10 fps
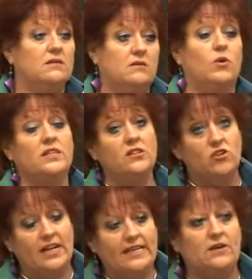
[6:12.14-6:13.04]
what
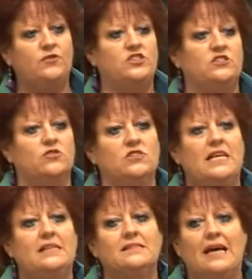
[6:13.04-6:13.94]
look like efficient
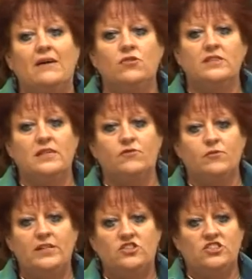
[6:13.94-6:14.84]
hotels have all the
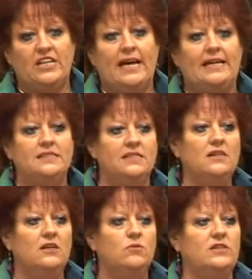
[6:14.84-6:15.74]
information to hand.
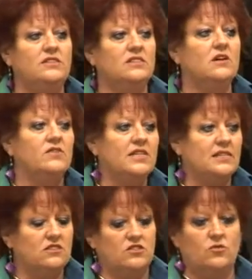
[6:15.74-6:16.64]
We discovered
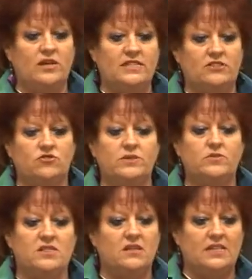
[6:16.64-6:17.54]
that to our detriment
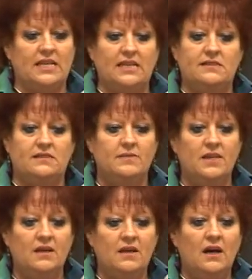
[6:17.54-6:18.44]
was not the case.
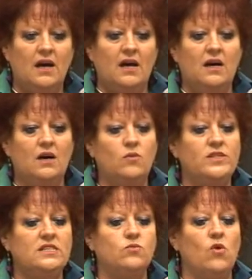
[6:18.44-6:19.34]
We
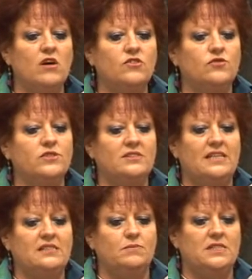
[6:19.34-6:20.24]
did walk-through
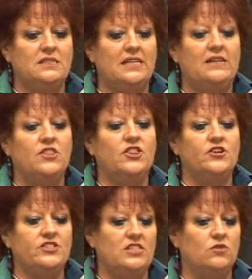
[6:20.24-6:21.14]
assessments in
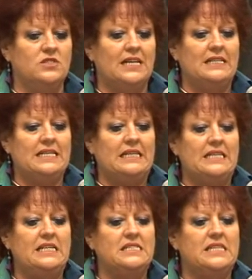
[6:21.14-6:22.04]
30 hotels, and
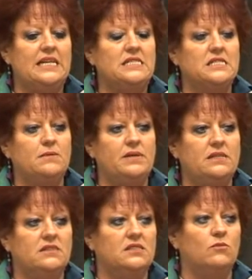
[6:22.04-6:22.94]
these tended to be
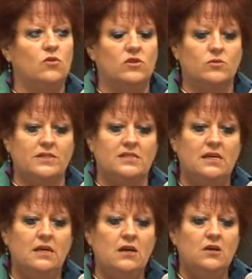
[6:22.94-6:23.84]
the smaller ones.
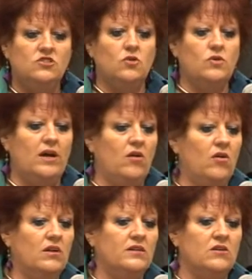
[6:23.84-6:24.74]
So
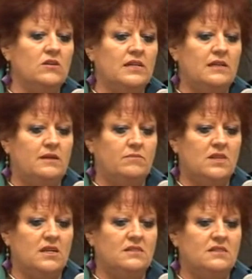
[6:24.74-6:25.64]
all in all,
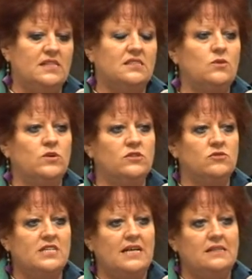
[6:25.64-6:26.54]
61
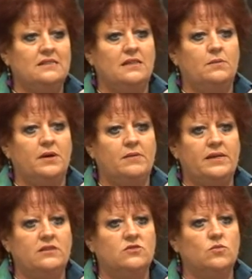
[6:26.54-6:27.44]
hotels in
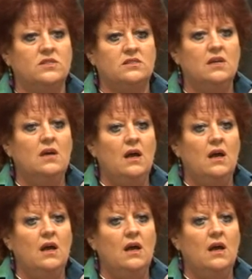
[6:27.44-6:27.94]
Barbados was